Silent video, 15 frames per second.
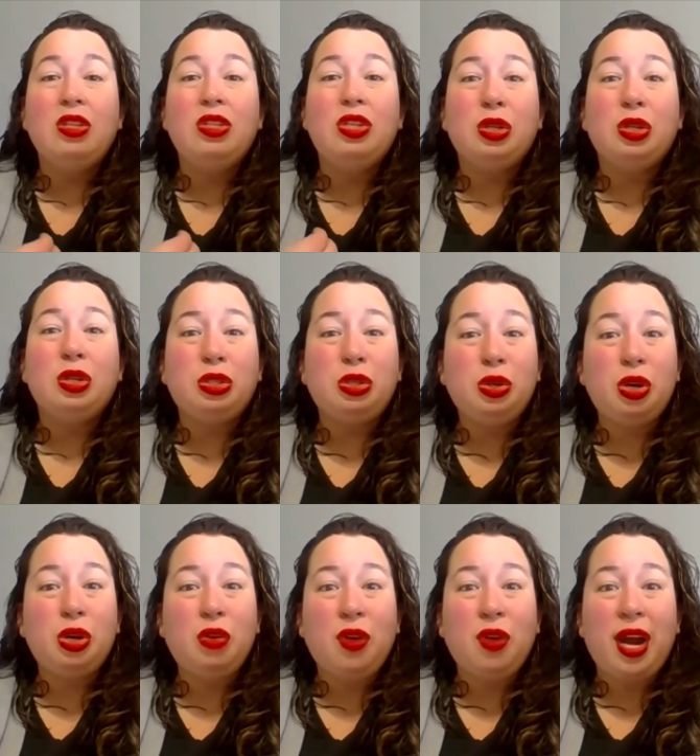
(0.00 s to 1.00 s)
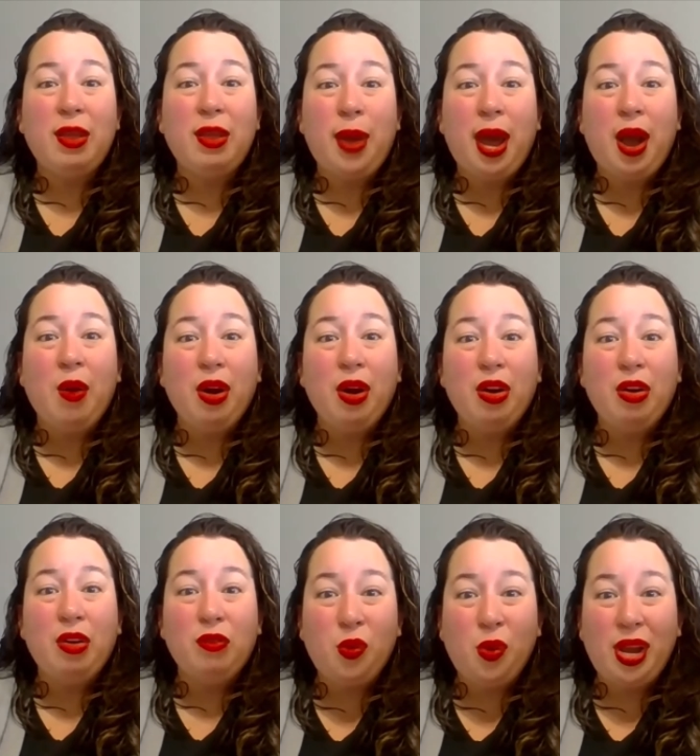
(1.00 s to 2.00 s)
So the sooner you find the power in your
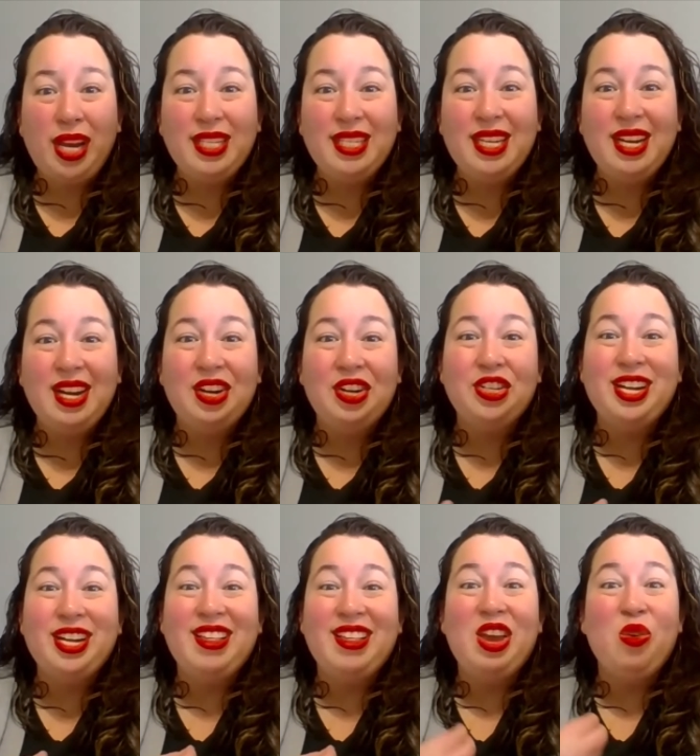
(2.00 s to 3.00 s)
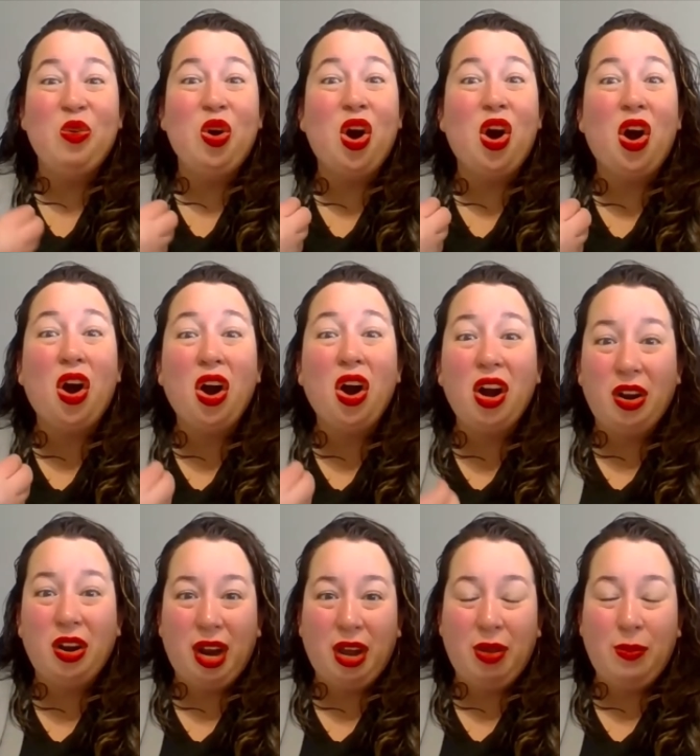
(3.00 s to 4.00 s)
voice and understand that you are a
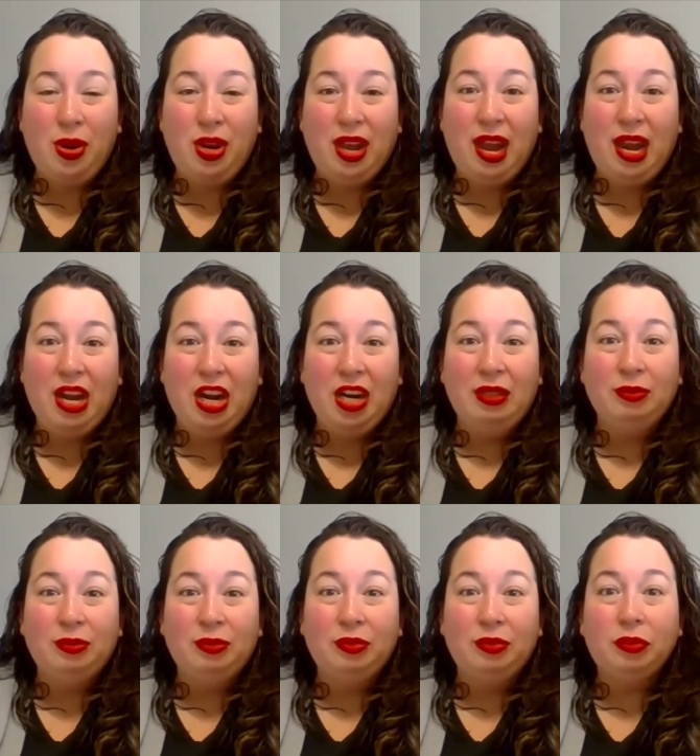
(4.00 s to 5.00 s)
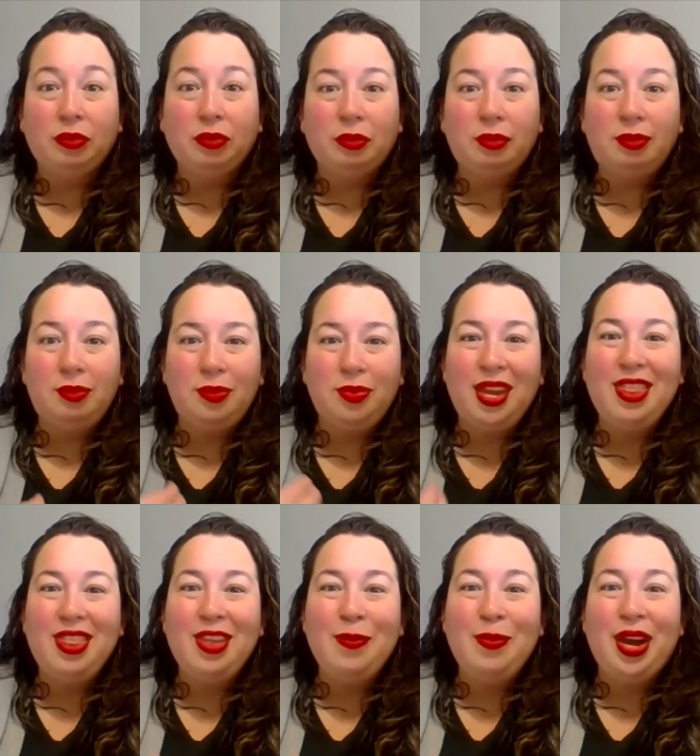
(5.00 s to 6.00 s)
great communicator,
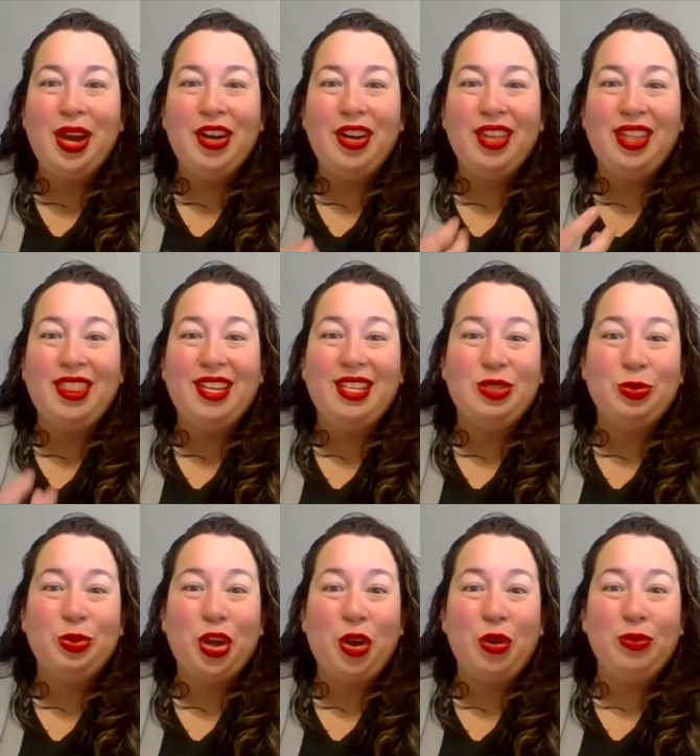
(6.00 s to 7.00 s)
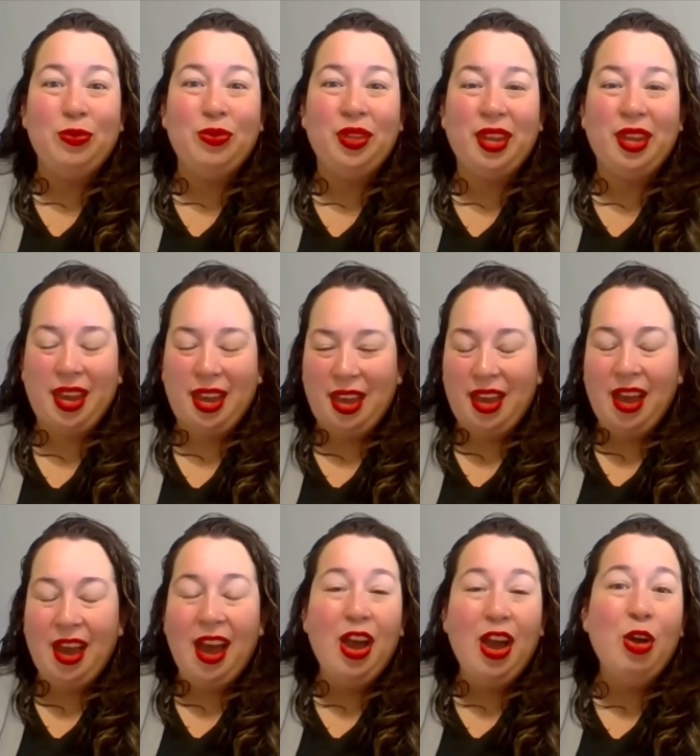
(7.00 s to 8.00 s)
the better that this will go.
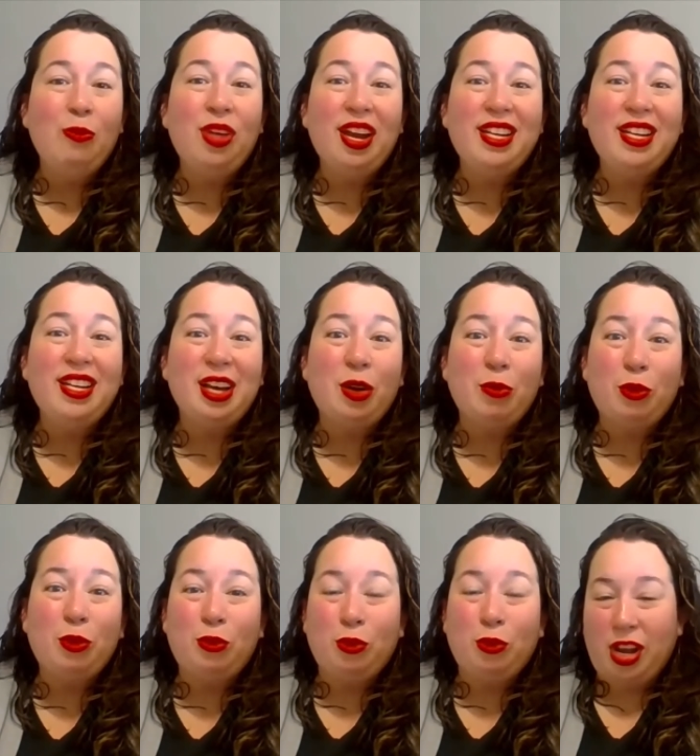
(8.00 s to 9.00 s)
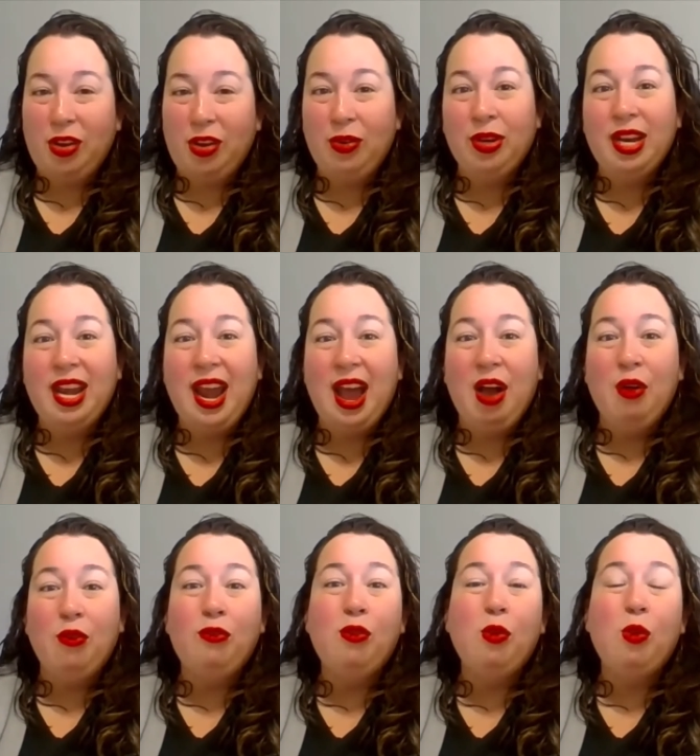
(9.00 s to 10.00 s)
I hope that is helpful for you. Now
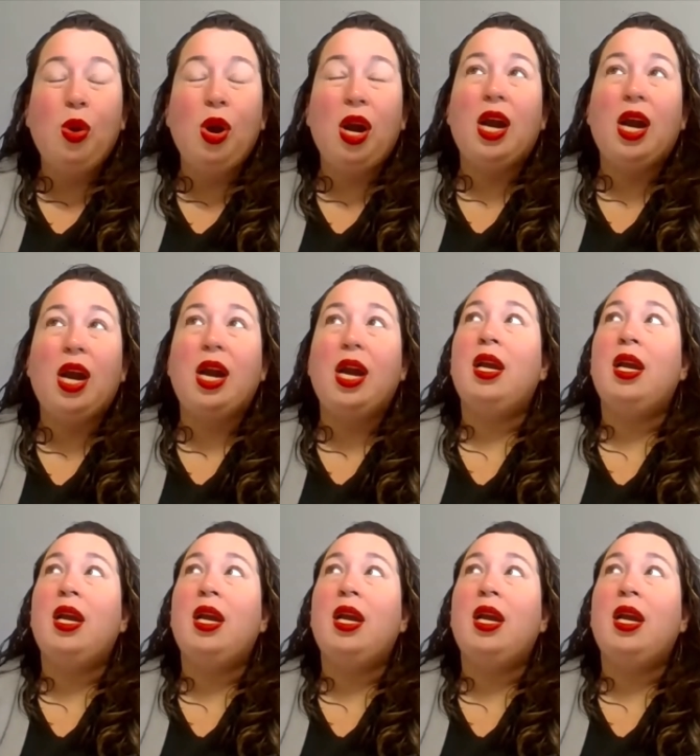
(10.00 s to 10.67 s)
for